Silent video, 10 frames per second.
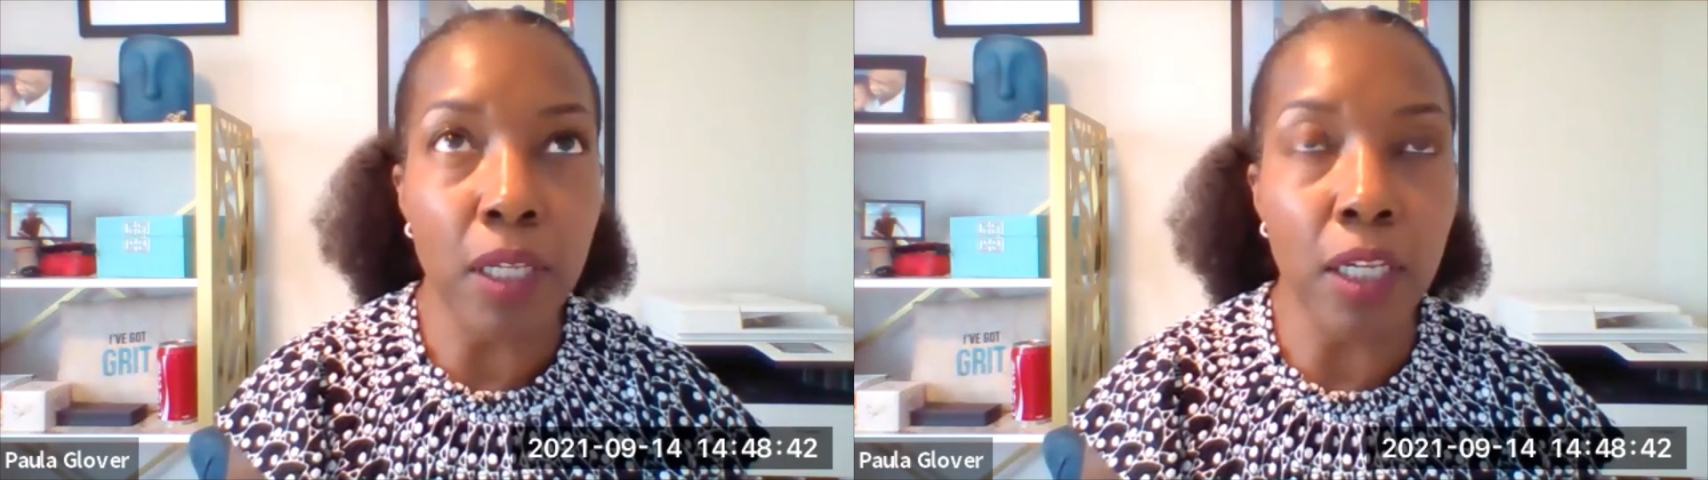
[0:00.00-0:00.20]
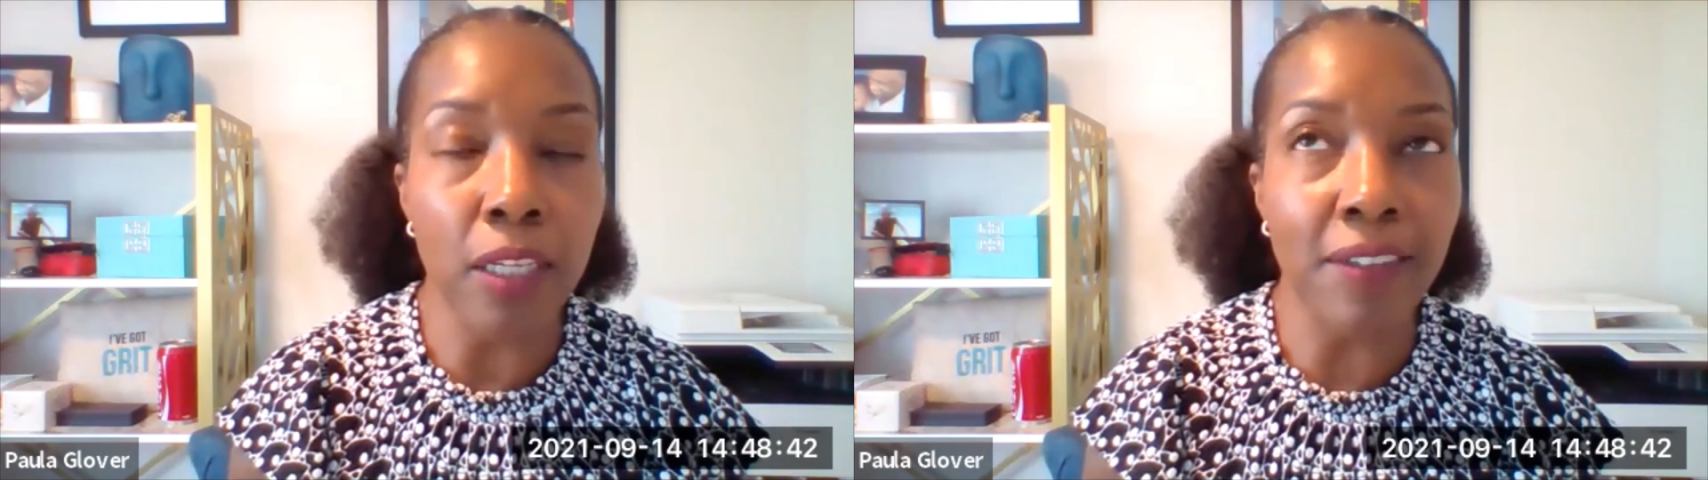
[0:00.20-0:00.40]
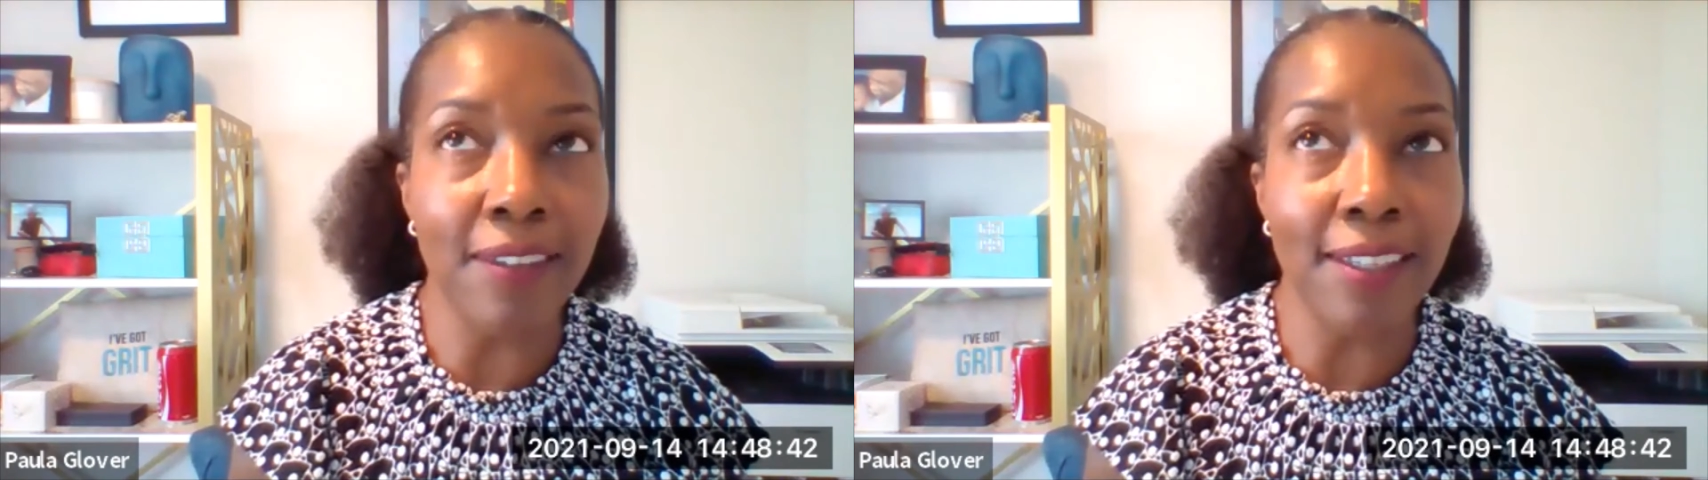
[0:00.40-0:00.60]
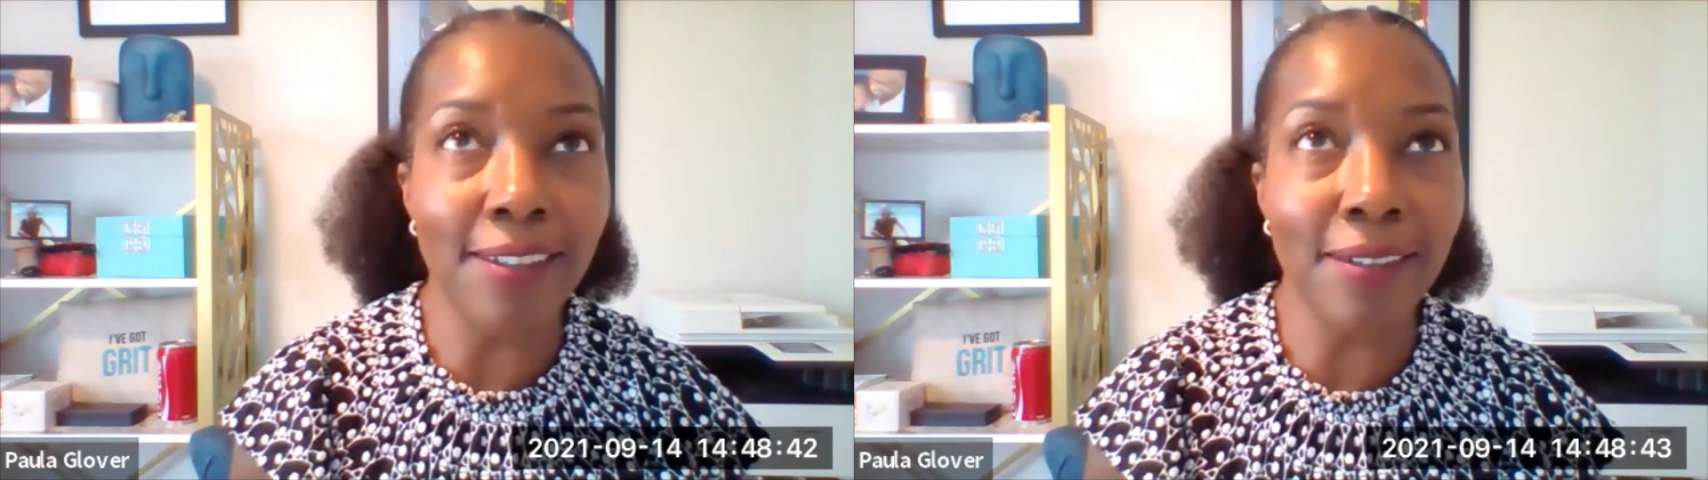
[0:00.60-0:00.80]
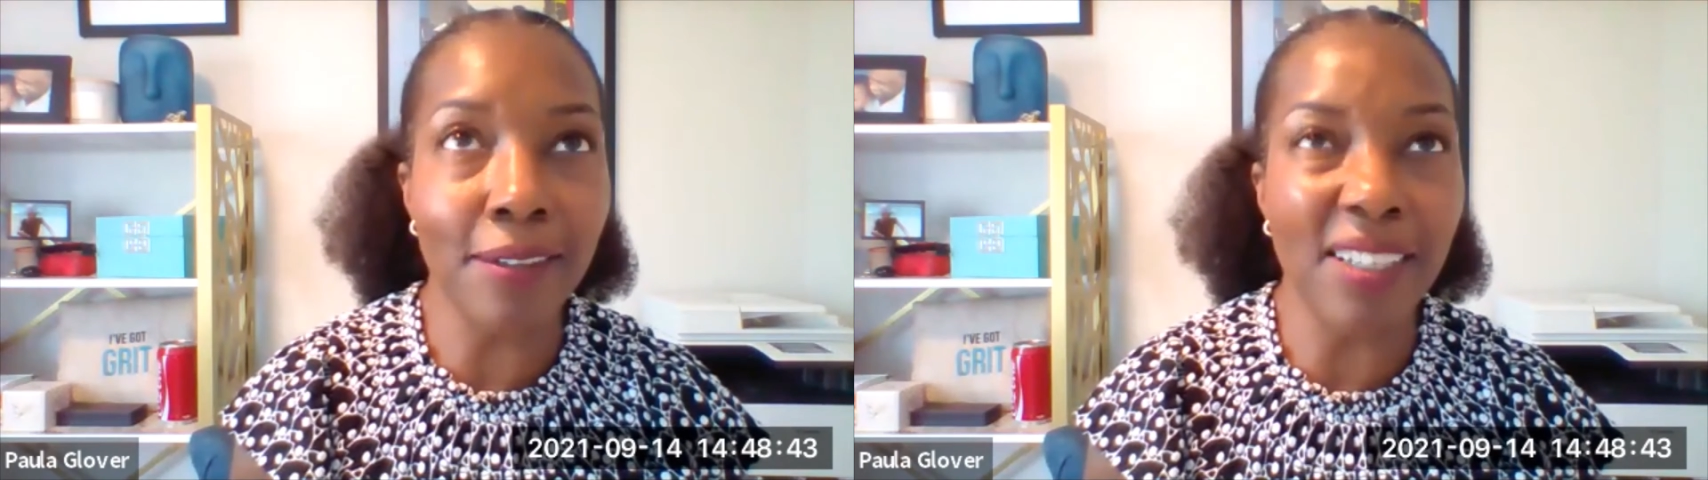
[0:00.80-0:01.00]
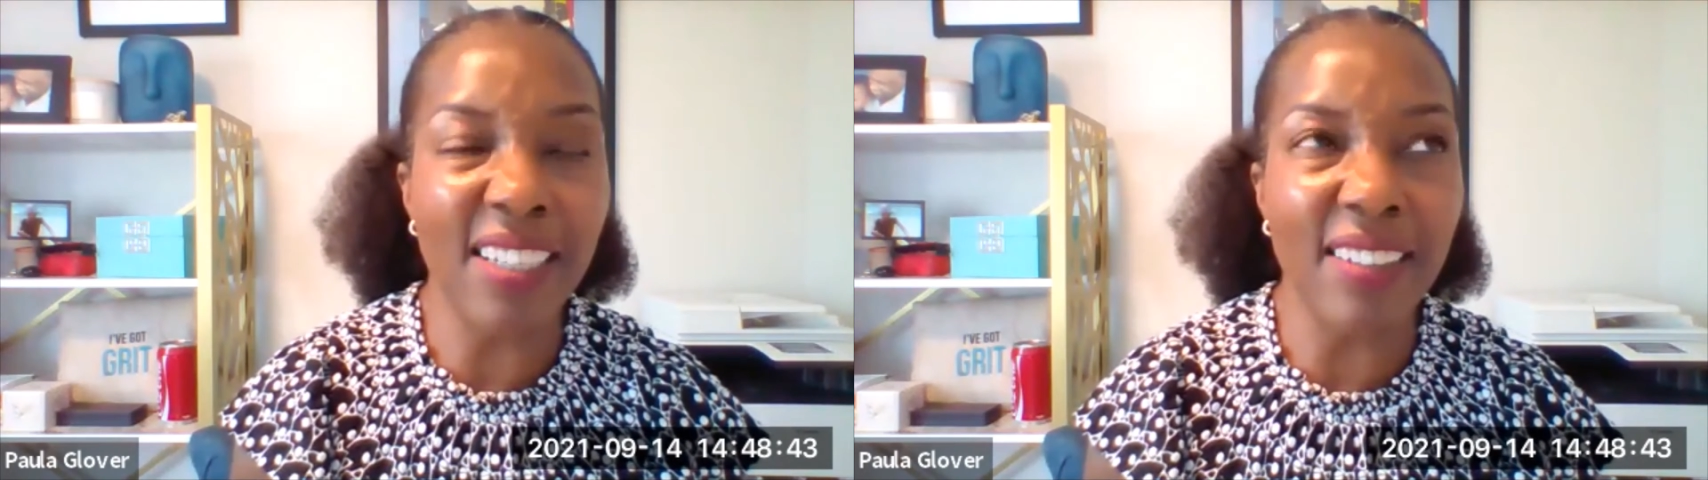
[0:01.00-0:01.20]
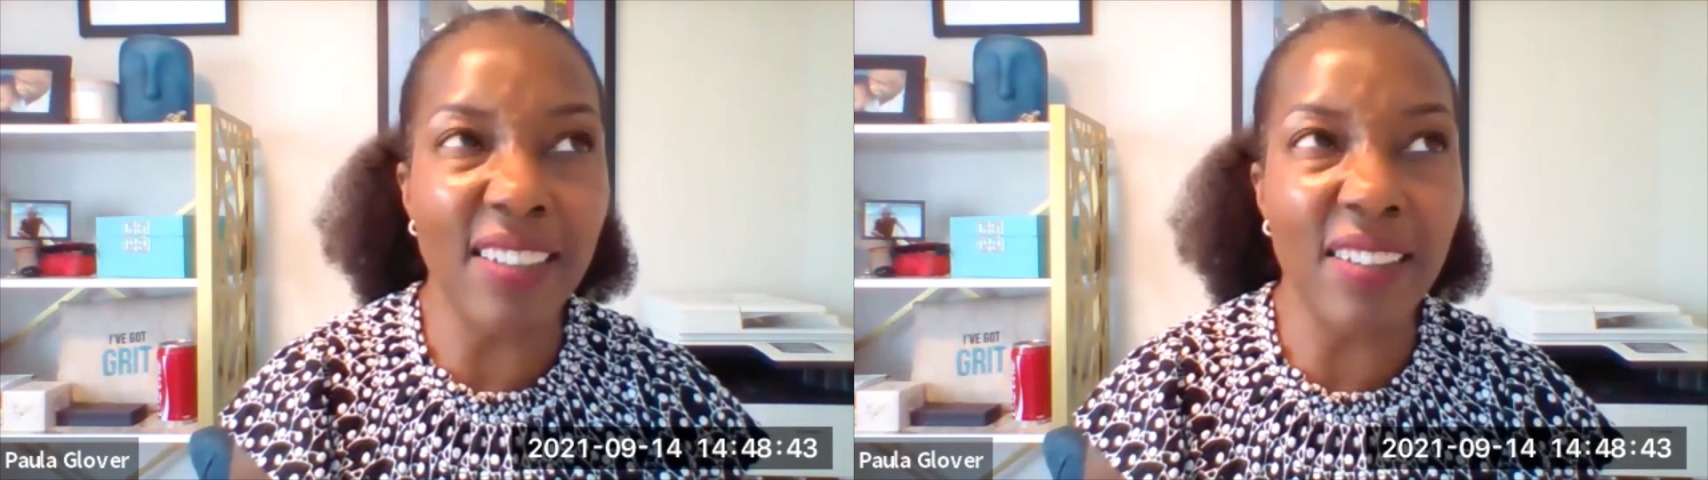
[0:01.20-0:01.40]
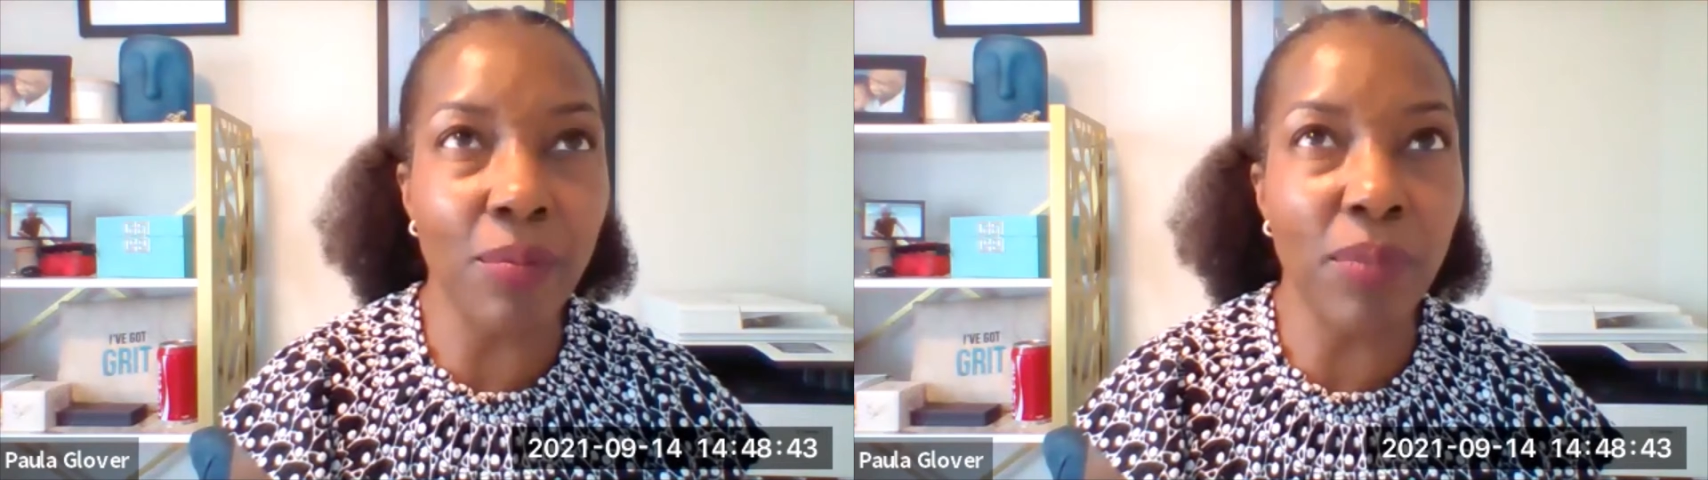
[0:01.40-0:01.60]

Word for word: is this is this a